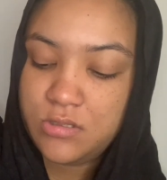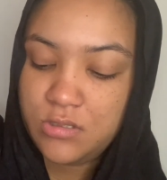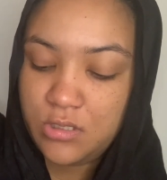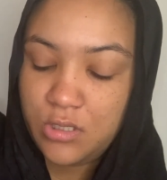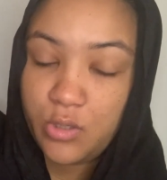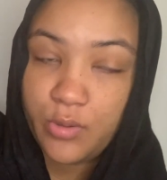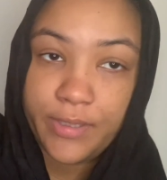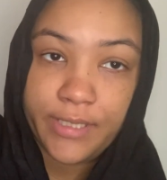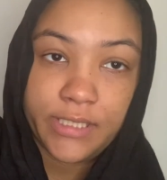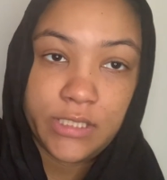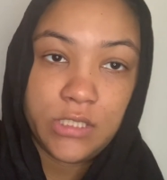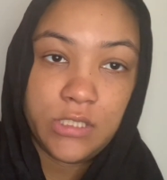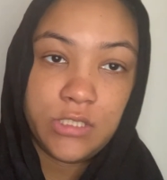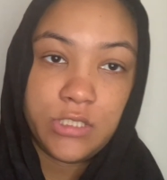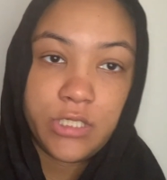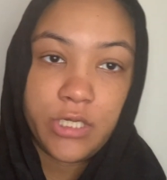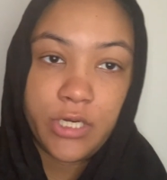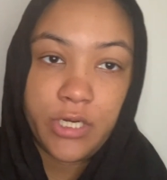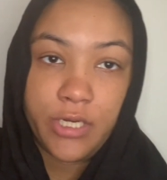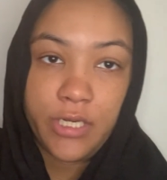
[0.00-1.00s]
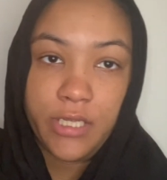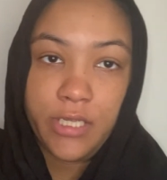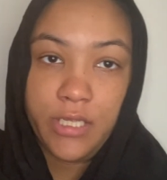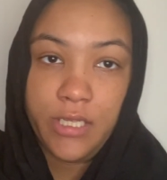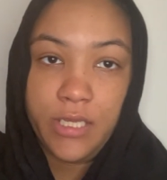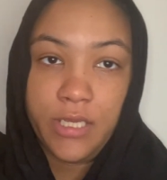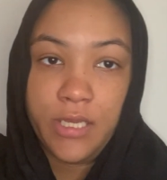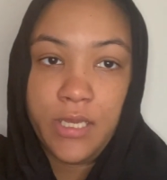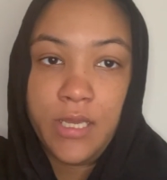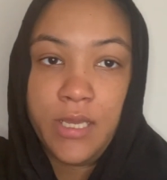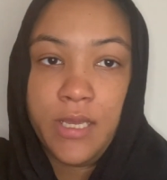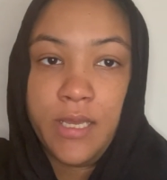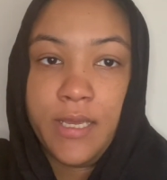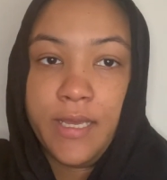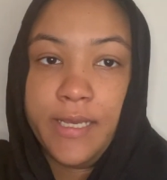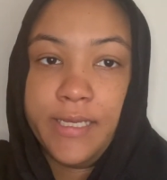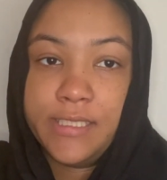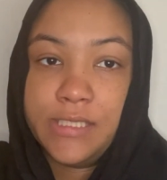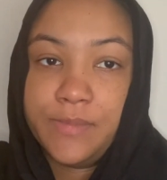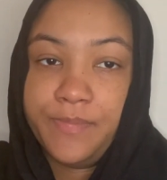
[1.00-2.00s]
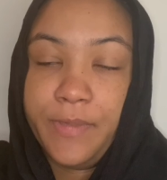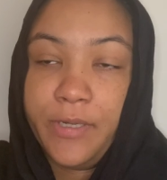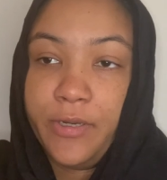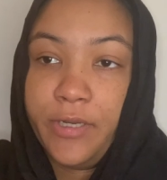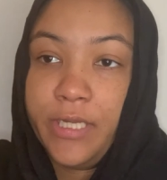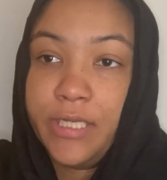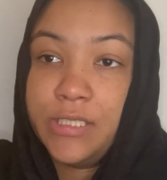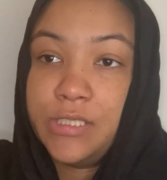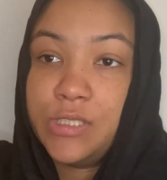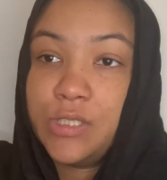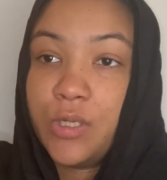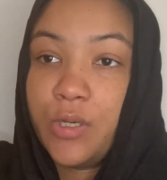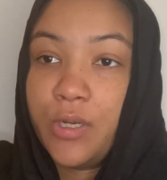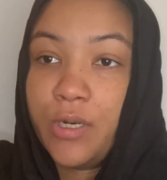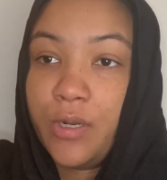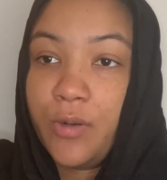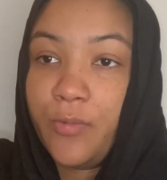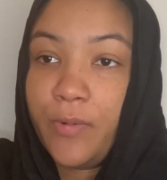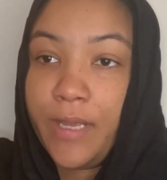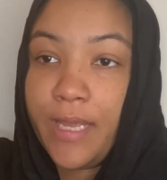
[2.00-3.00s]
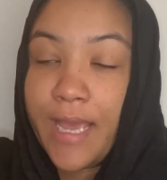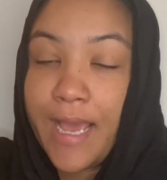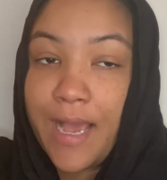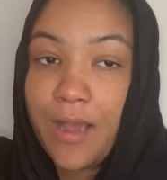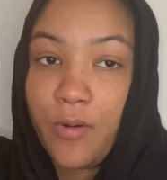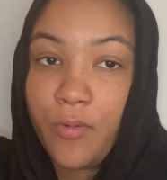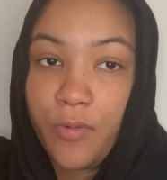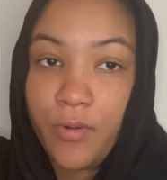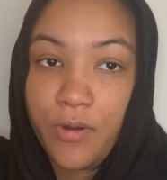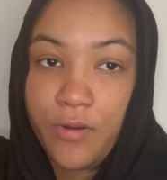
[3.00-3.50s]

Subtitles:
going to Turkey experience on our way out